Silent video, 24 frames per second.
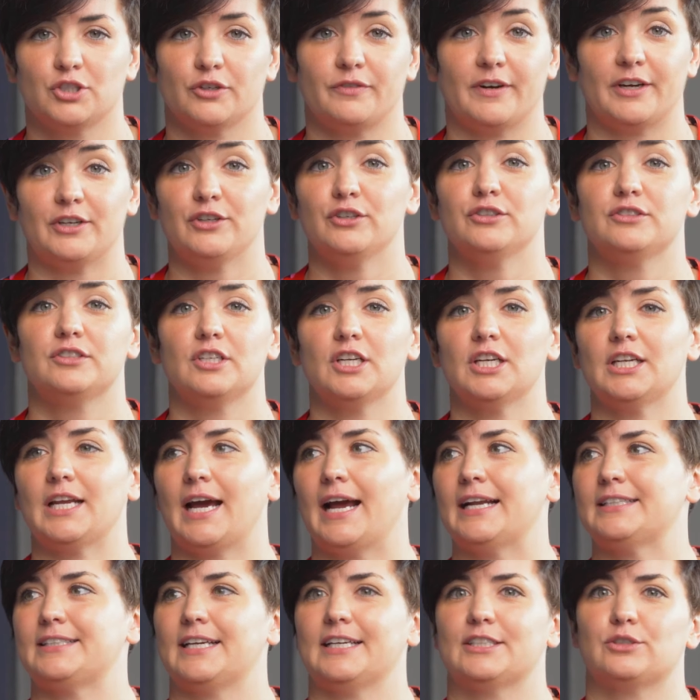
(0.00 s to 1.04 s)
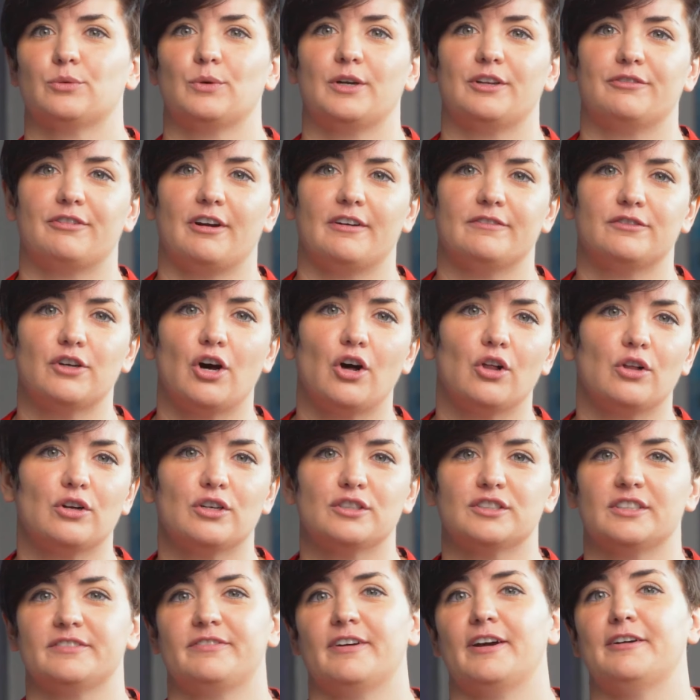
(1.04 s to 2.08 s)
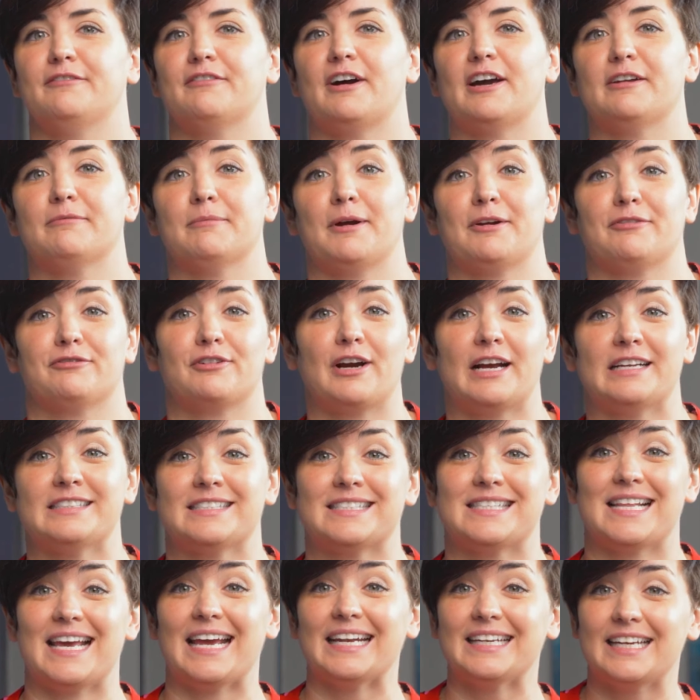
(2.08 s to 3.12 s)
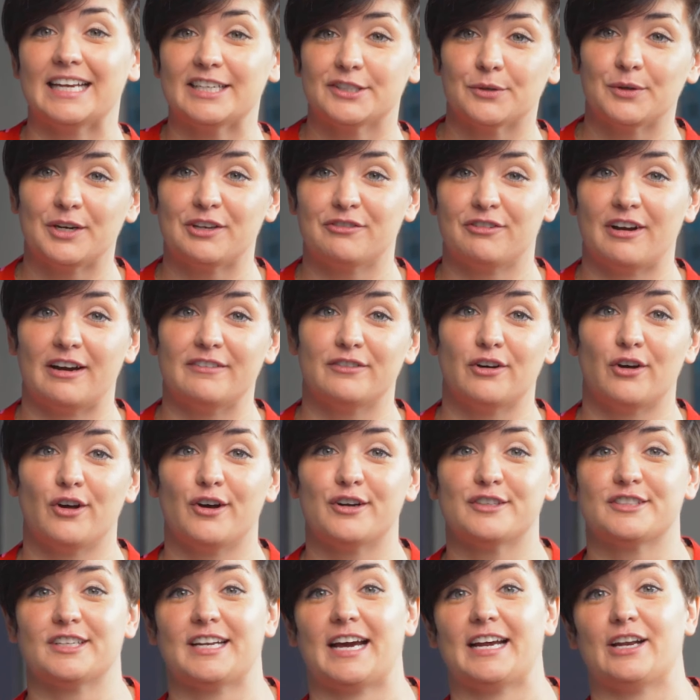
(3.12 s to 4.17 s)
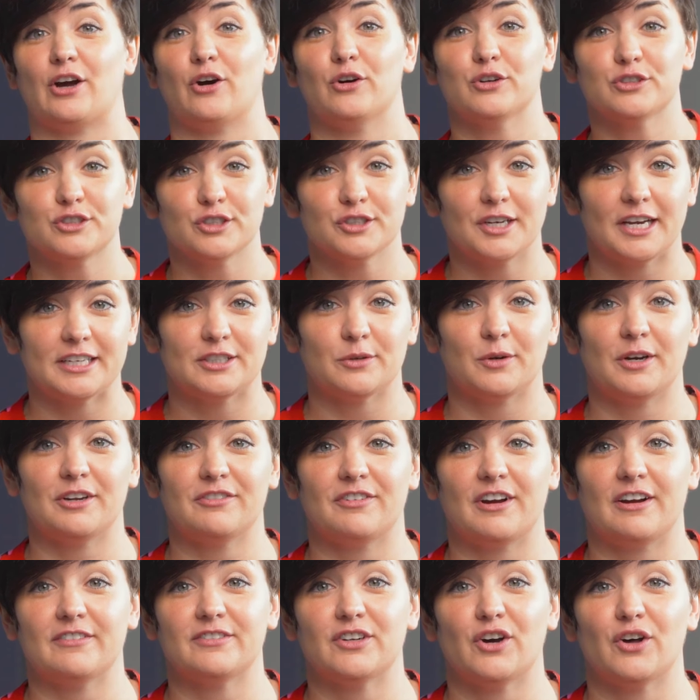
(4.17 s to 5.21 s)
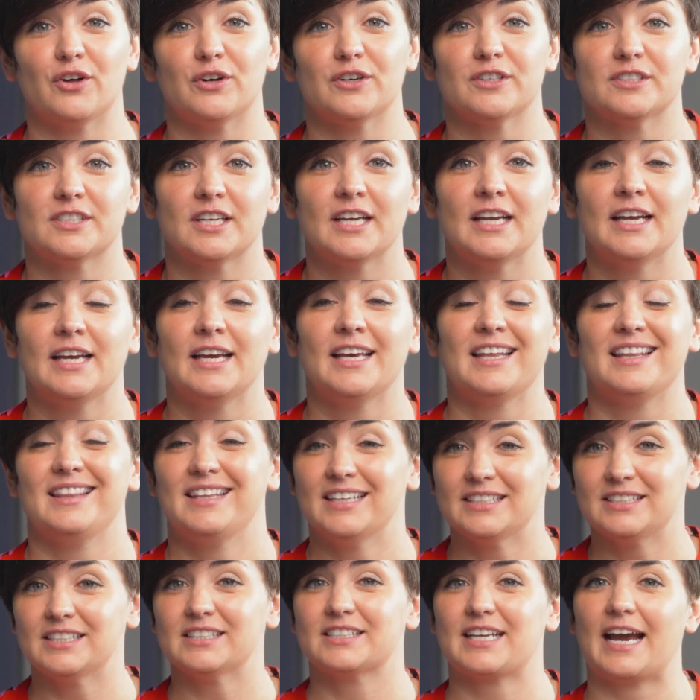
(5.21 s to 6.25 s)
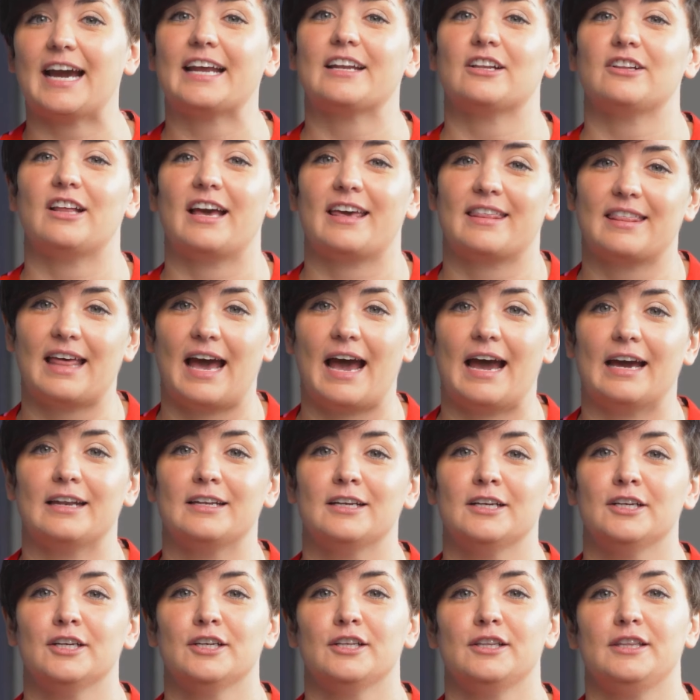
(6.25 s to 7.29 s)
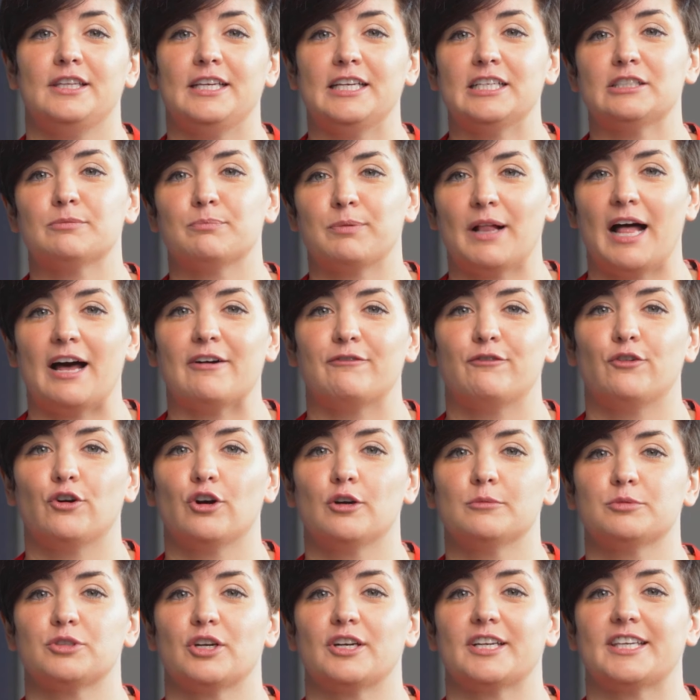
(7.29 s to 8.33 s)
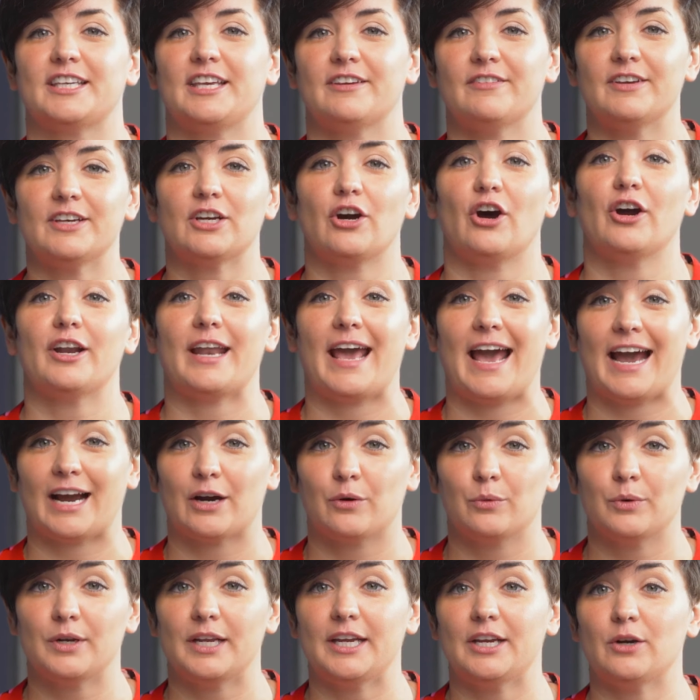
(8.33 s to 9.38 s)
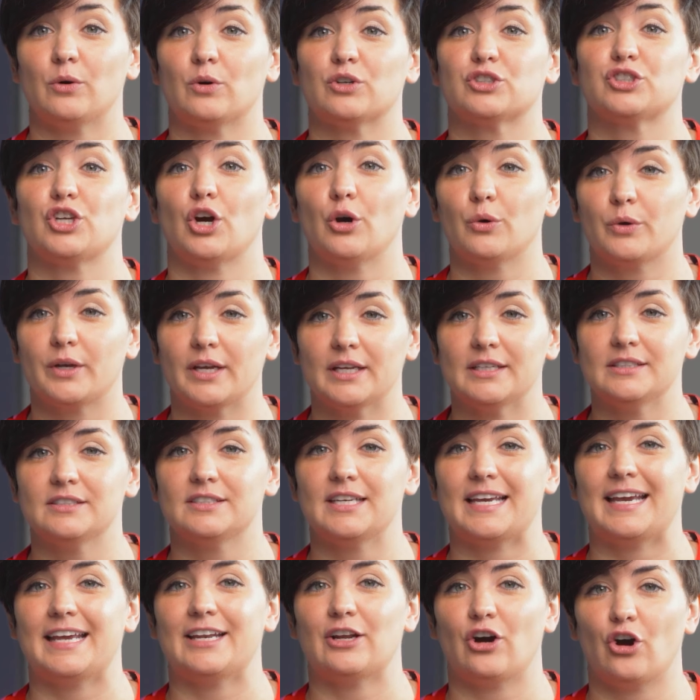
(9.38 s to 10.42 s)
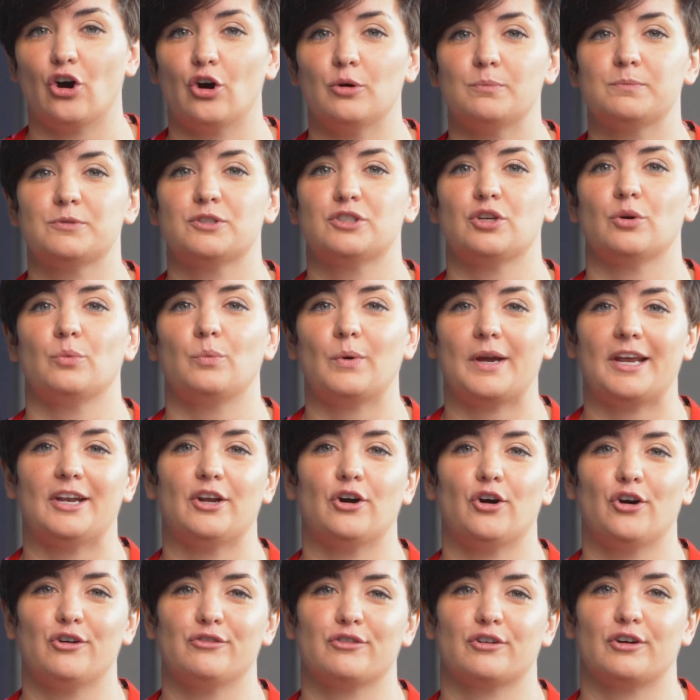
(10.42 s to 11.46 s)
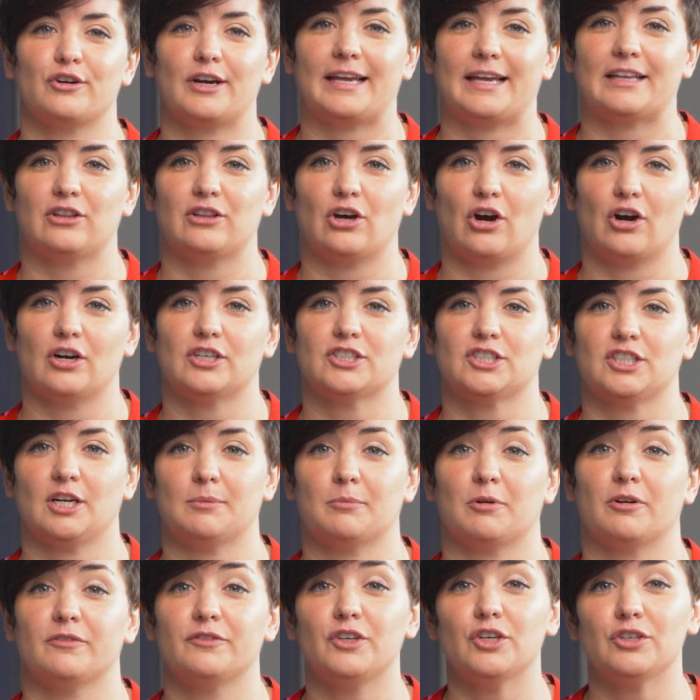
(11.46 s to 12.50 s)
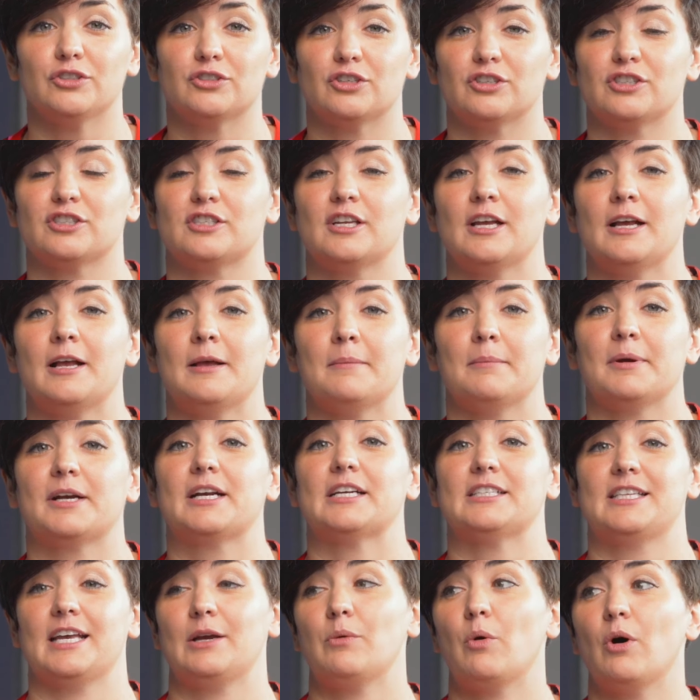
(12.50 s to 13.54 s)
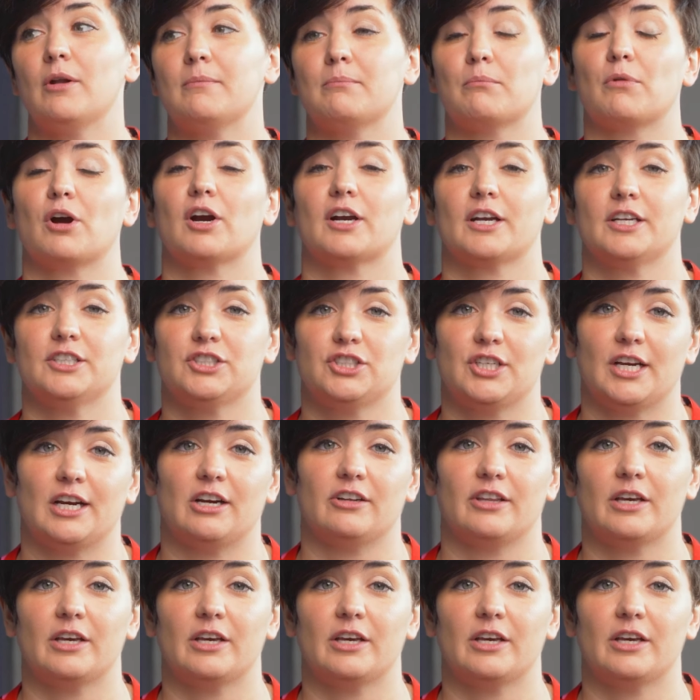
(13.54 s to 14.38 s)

So if I used it, I'd get $25. If I invited my friends, they'd get $25 and I'd also get $25. This is kind of like that. These platforms are giving out equity or tokens in hopes to win over a large number of users because they want market share.